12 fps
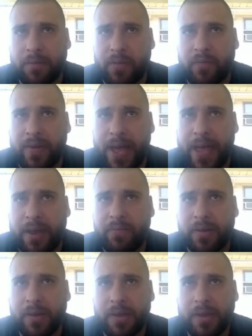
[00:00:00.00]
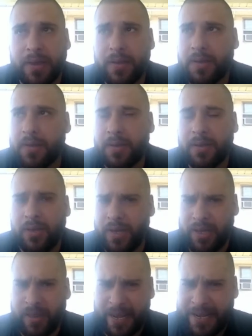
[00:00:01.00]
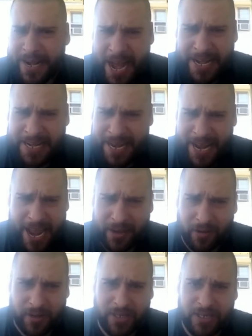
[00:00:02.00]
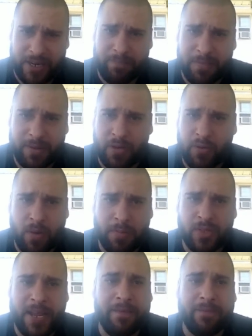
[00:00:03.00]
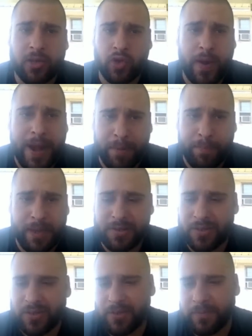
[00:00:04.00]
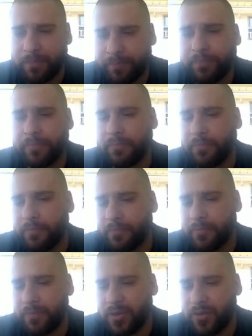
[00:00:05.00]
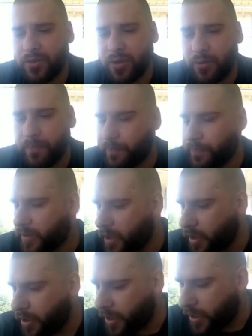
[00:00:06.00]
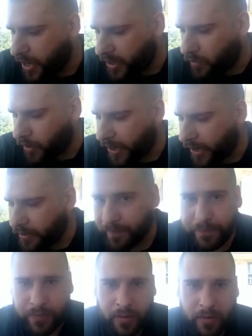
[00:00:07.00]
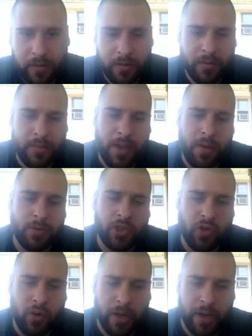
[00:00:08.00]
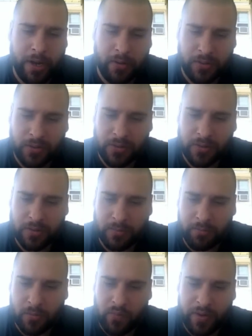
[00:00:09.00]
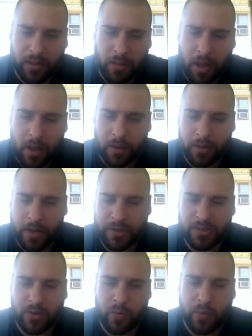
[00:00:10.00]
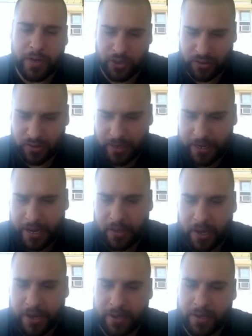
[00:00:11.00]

5, you get like 90 accuracy. You almost have to try to miss. So anyway, that was short irons. Moving along, nice and quick, just like I like.